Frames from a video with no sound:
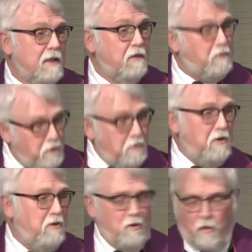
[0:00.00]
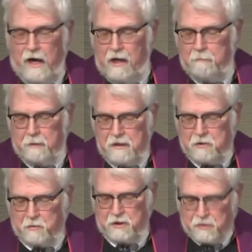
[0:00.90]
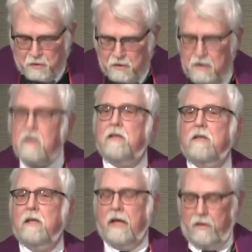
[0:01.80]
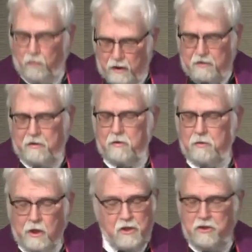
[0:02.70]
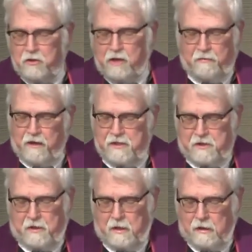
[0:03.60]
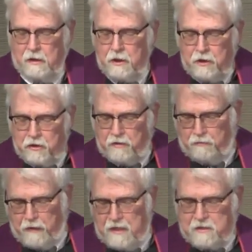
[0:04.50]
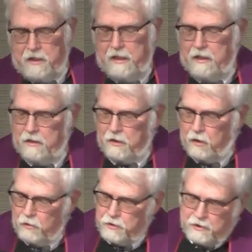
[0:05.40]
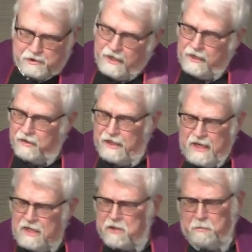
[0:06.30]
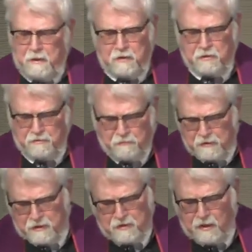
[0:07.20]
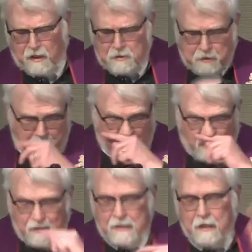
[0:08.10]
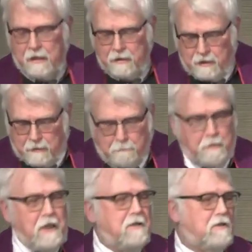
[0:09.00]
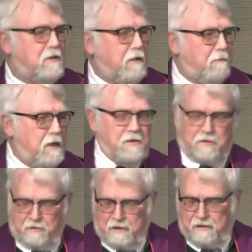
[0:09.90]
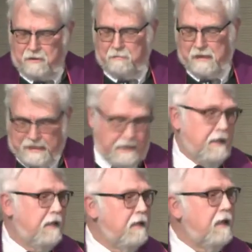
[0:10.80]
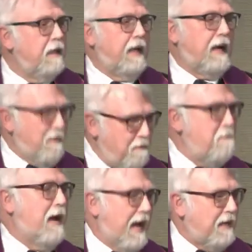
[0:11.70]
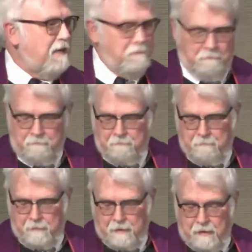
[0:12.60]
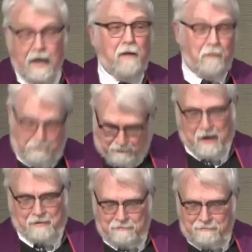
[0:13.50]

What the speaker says: If you knew the wild beasts were yours and with you, you could face it all. You could face the heat and the cold. You could take on any spiritual and physical hardship, knowing that the beasts are ministering to me. They got my back and my front.